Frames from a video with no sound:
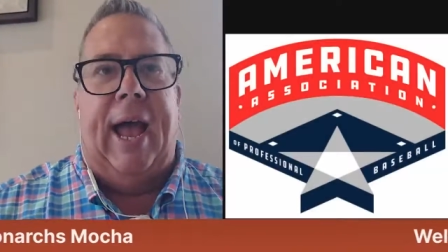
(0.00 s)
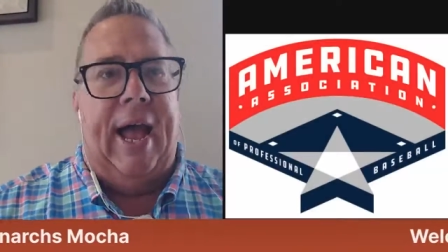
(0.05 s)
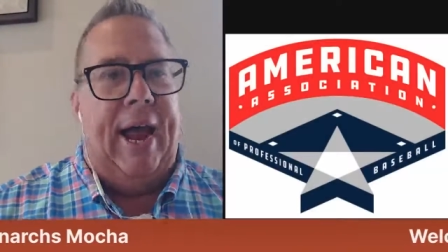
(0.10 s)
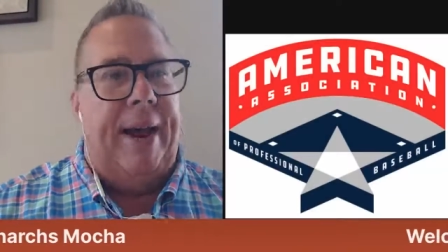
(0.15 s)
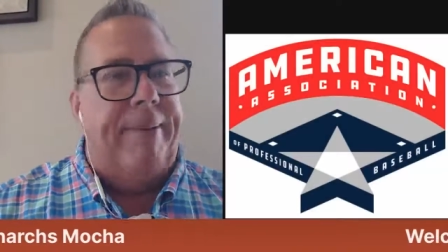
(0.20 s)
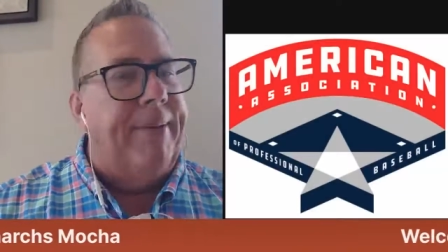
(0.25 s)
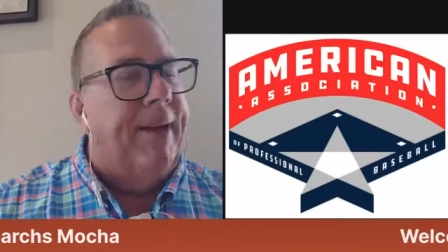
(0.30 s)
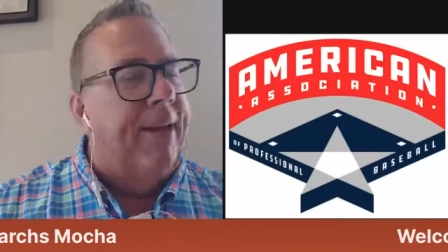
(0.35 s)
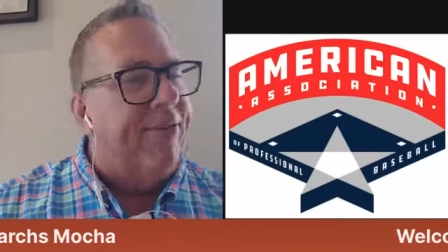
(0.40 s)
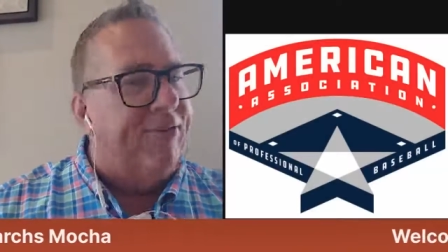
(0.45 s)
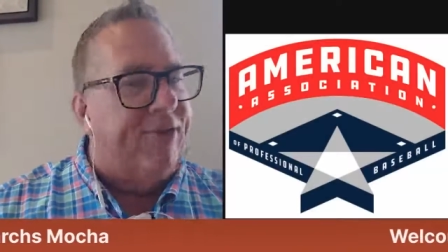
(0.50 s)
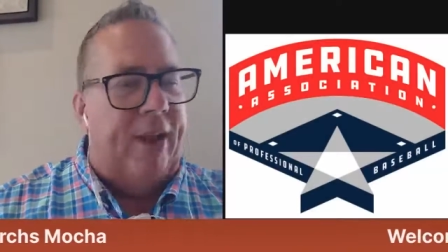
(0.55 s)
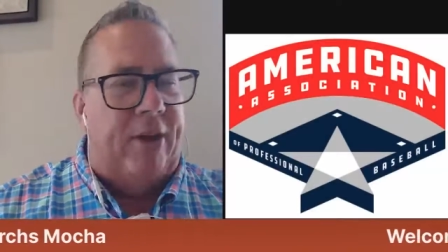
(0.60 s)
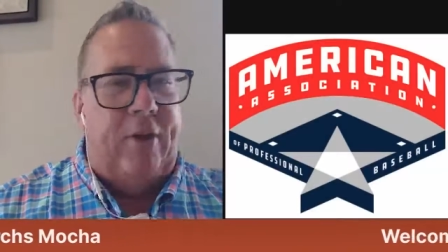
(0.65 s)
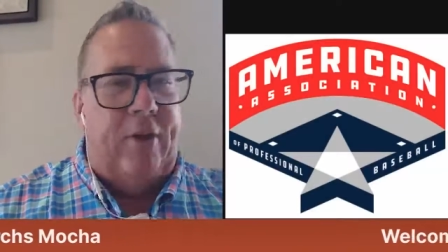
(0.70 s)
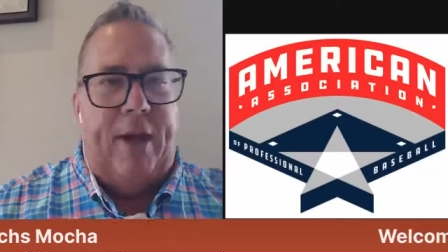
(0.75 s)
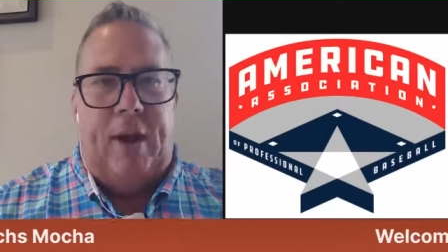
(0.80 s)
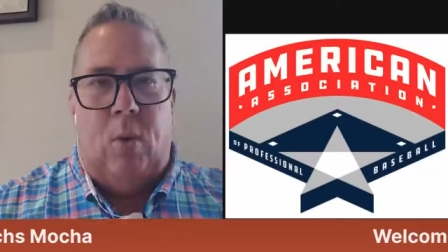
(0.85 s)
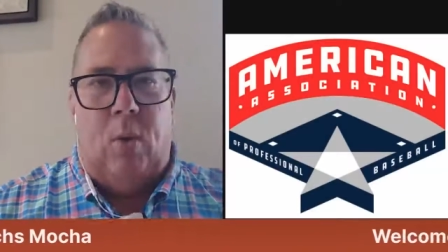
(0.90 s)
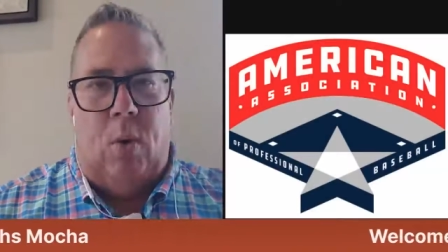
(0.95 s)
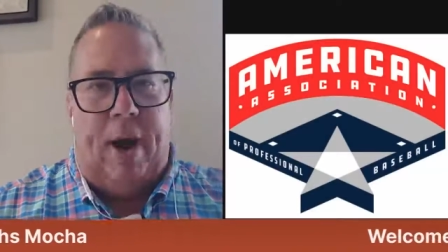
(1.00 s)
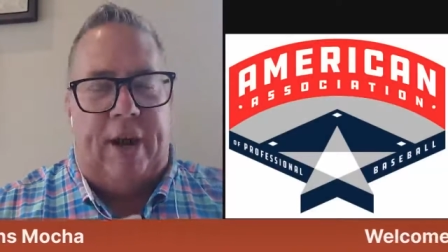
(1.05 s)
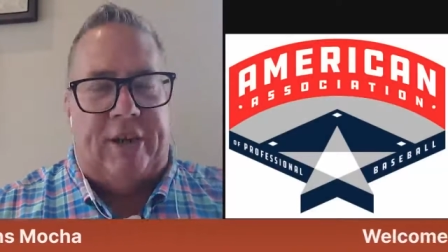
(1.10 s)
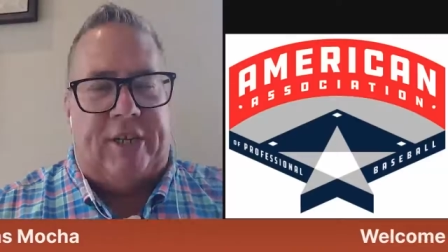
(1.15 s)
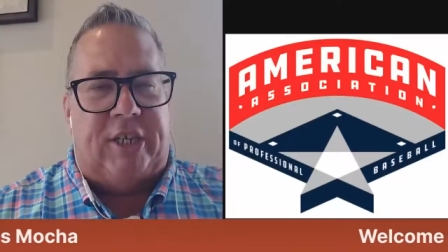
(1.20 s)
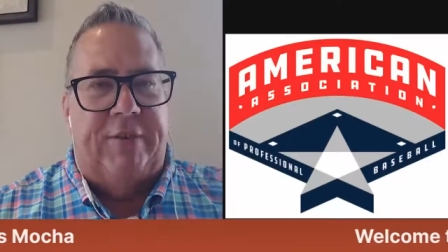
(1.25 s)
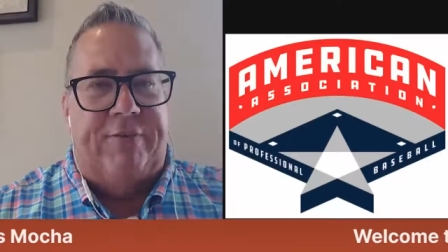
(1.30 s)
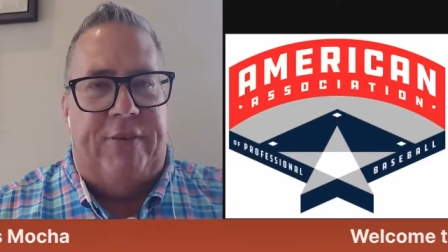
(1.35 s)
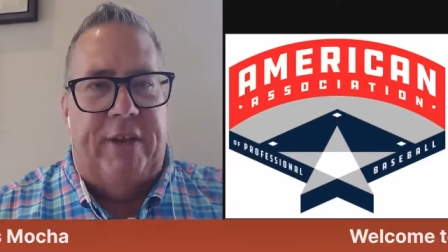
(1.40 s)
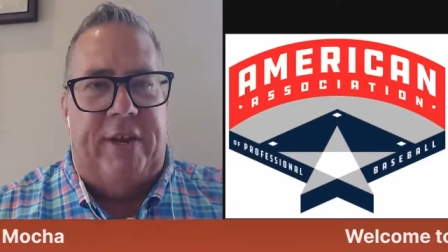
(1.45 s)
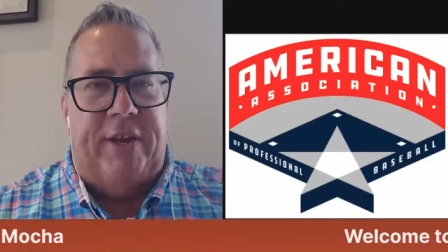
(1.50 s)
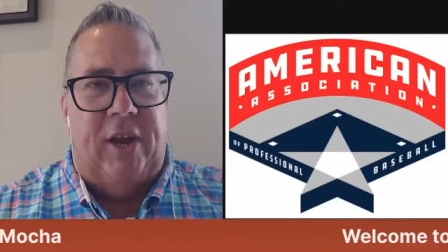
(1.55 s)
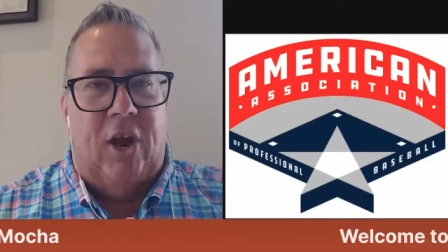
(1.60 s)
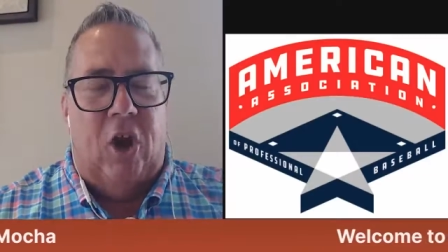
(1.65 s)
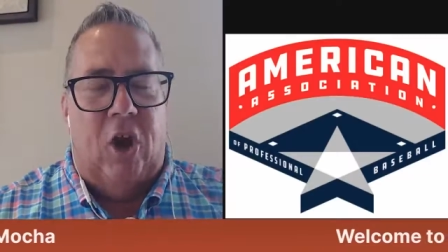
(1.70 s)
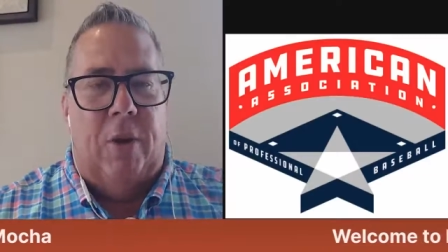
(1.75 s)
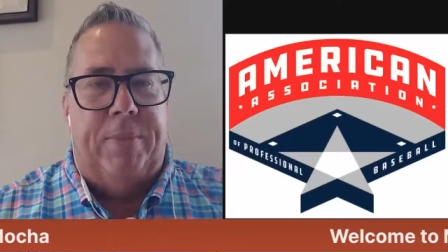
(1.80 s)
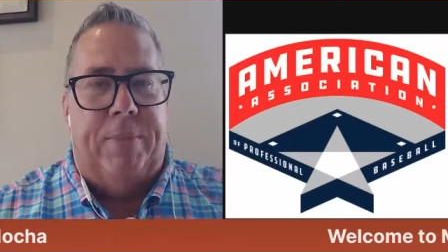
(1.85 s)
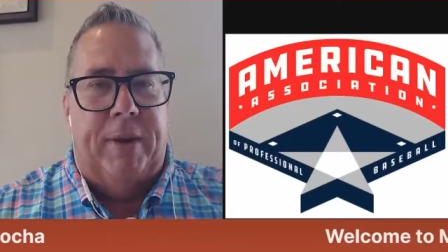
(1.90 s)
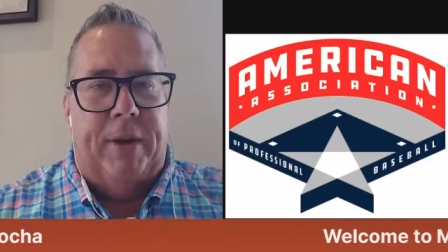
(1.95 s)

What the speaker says: I'm not saying you got to watch the video,